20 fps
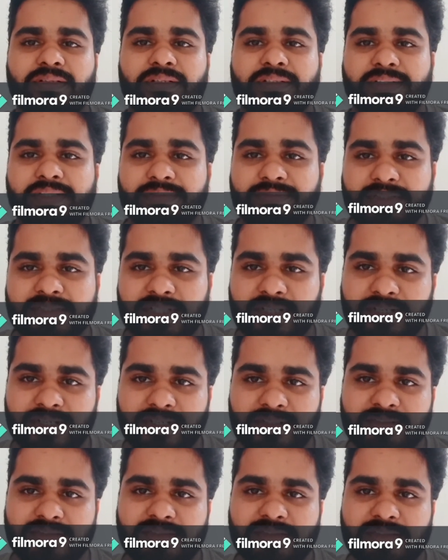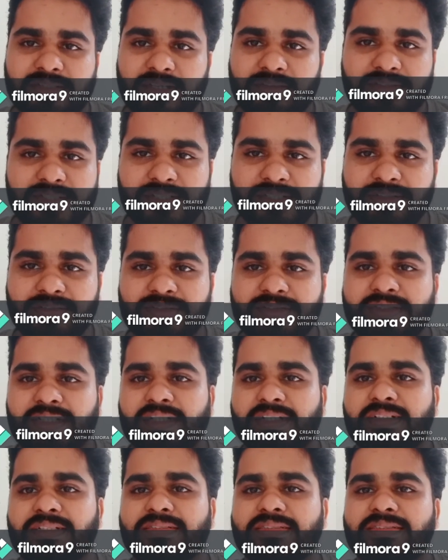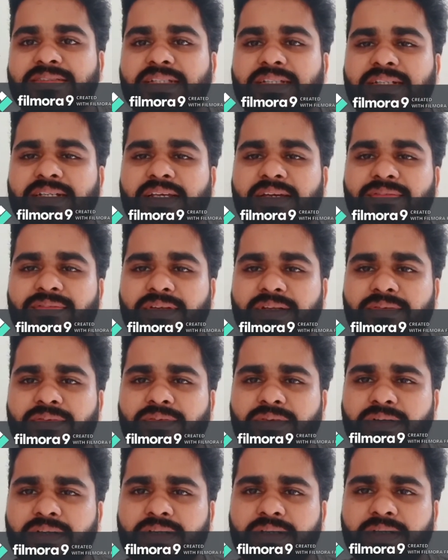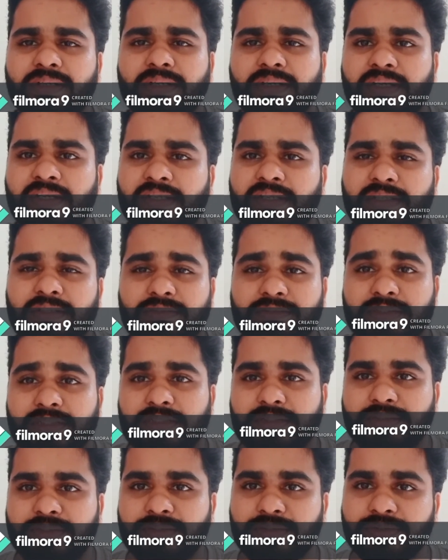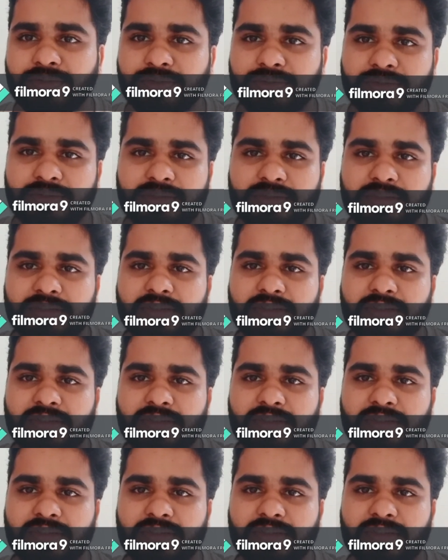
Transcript: TV channels, television news channels, and everywhere there were huge